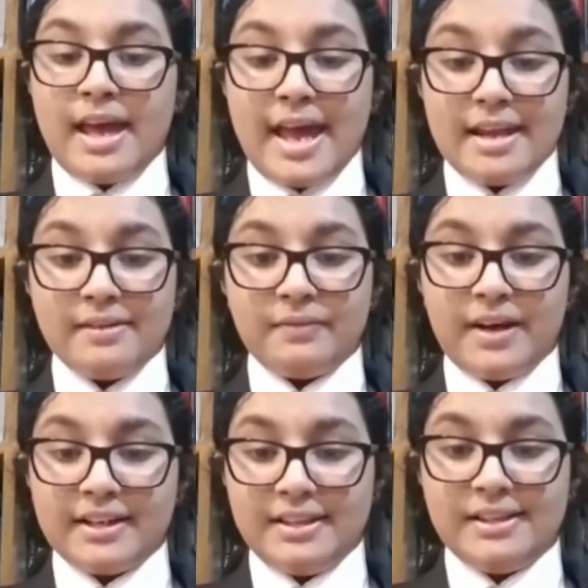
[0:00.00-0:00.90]
Anne
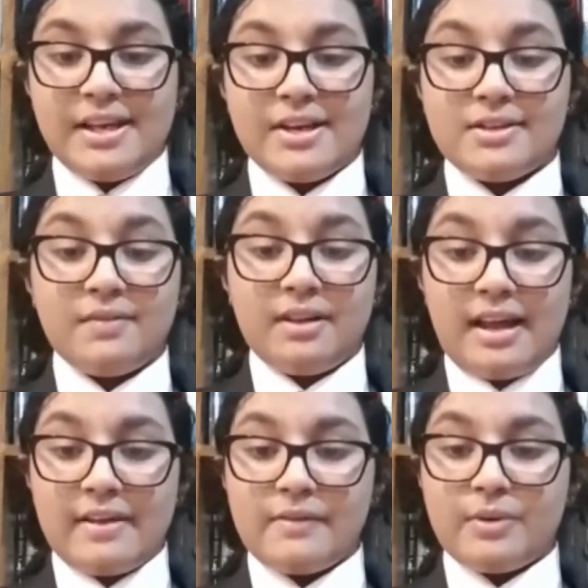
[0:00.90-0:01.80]
Frank details of a
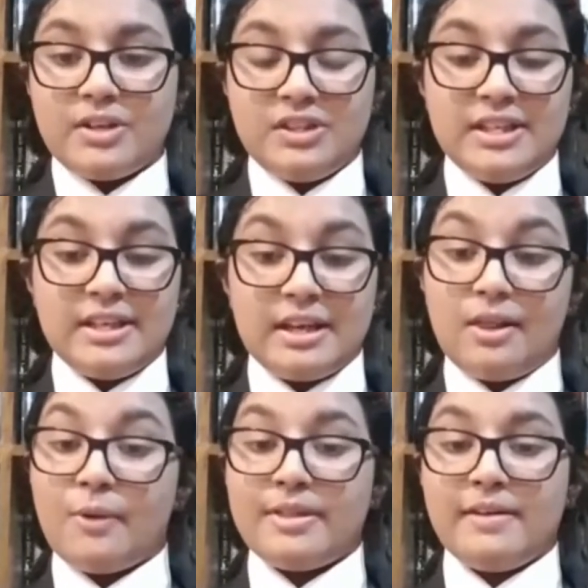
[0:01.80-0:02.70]
life where she,
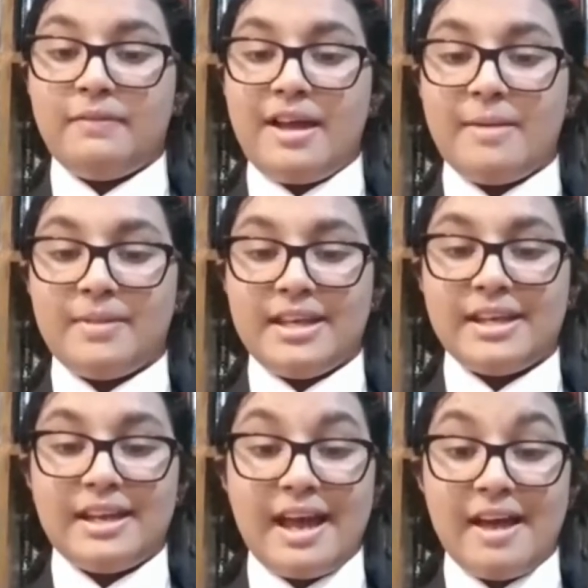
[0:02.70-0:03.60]
along with her family,
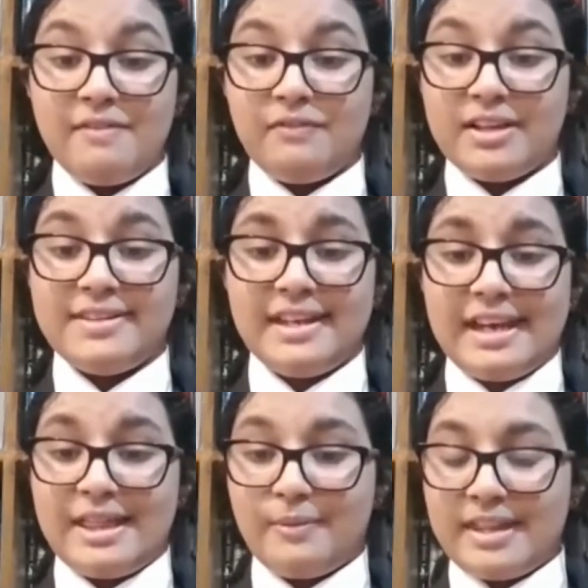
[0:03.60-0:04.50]
can have fun
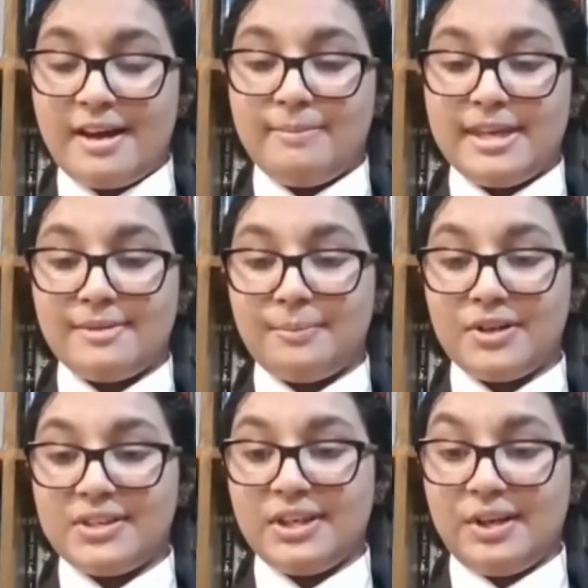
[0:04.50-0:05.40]
together without being
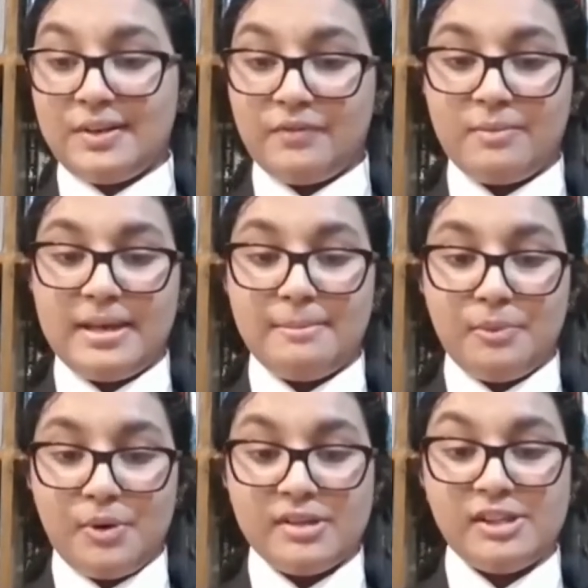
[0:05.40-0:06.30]
prosecuted for being
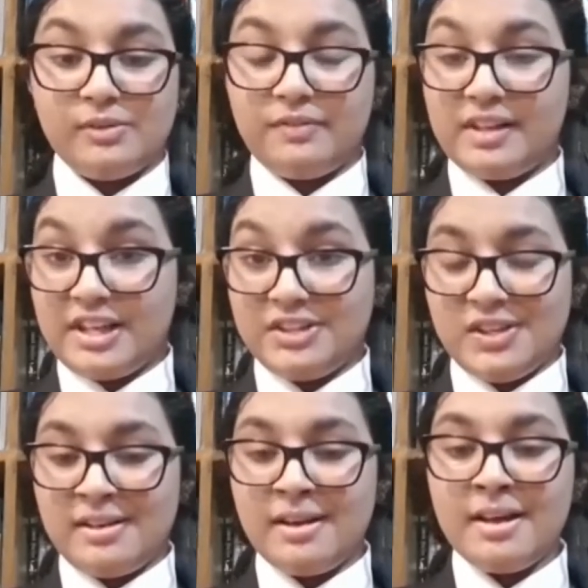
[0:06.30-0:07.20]
born into a
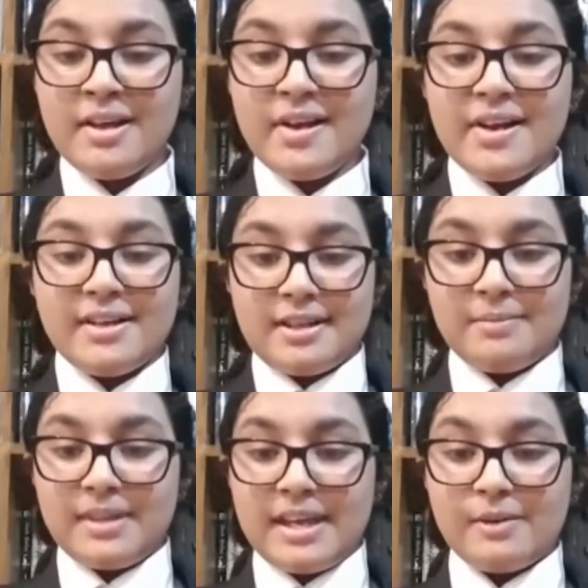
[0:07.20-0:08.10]
religion,
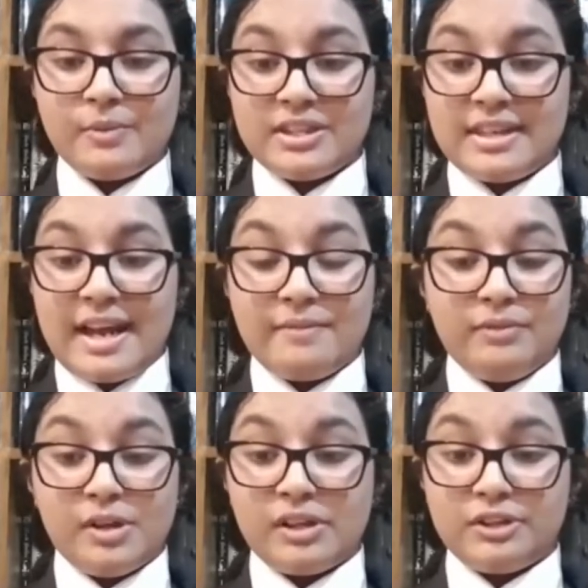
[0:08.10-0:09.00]
something which they have
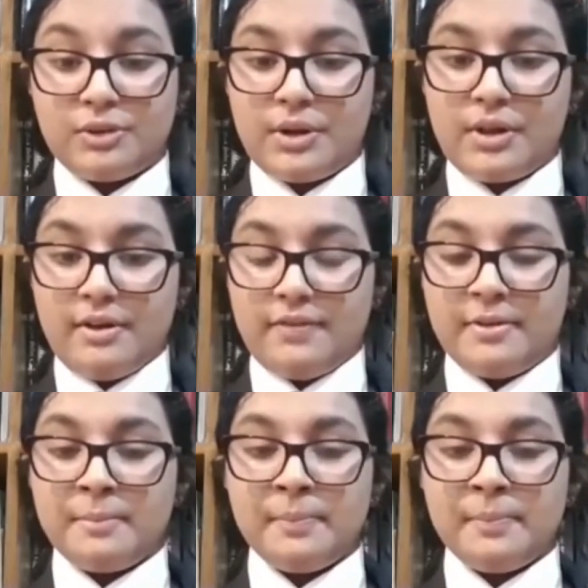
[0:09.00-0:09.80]
no control over.